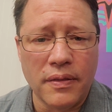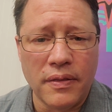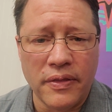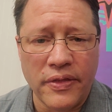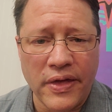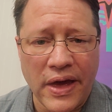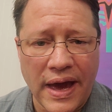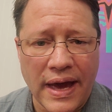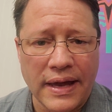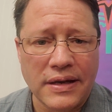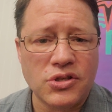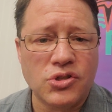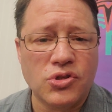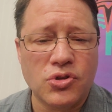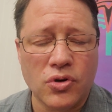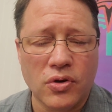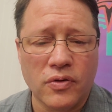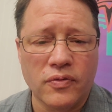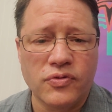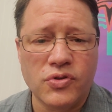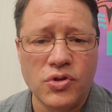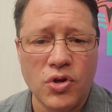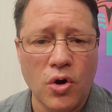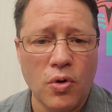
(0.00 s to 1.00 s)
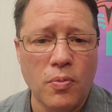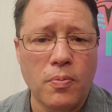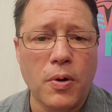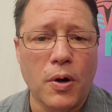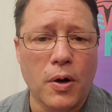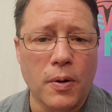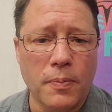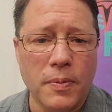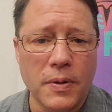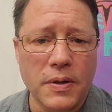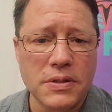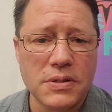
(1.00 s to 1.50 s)
That serves no
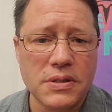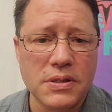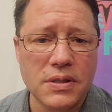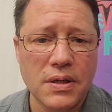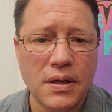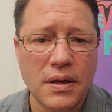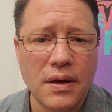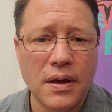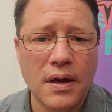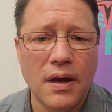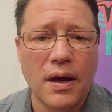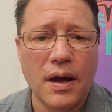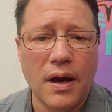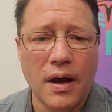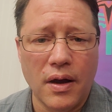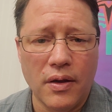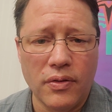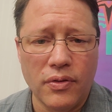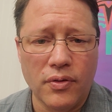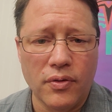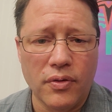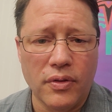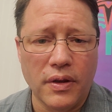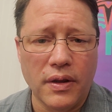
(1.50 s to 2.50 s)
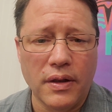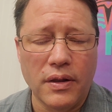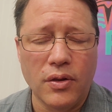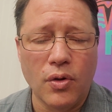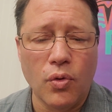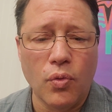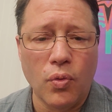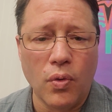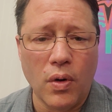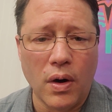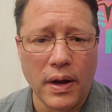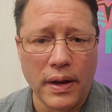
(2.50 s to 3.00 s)
purpose other than the
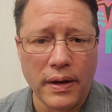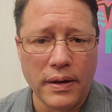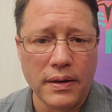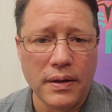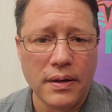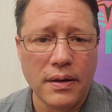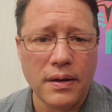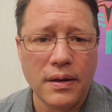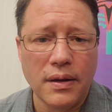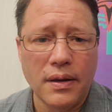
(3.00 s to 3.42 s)
one